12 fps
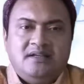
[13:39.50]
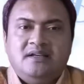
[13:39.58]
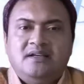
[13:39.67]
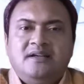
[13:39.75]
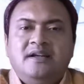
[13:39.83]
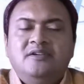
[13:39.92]

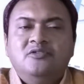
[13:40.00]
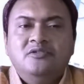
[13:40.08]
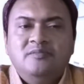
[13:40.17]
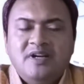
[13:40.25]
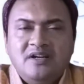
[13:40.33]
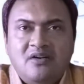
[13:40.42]

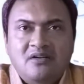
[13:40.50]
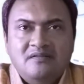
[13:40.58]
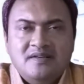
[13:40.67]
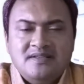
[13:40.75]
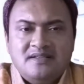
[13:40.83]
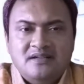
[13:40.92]
Recruitment
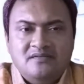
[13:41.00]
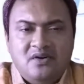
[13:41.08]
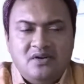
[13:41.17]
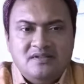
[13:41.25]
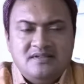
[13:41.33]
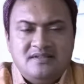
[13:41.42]
always
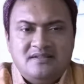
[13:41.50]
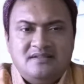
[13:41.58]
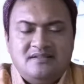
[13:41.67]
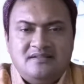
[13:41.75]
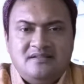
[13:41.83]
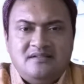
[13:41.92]

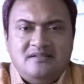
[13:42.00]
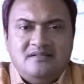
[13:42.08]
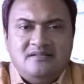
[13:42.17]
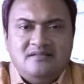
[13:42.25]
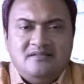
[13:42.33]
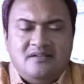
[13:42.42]
involves
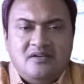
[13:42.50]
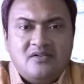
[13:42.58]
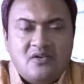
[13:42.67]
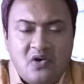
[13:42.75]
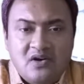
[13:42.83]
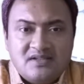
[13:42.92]
a
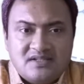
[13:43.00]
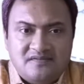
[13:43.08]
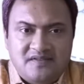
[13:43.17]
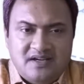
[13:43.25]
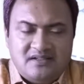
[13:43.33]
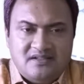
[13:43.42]
cost
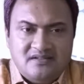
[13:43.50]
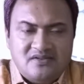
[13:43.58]
factor,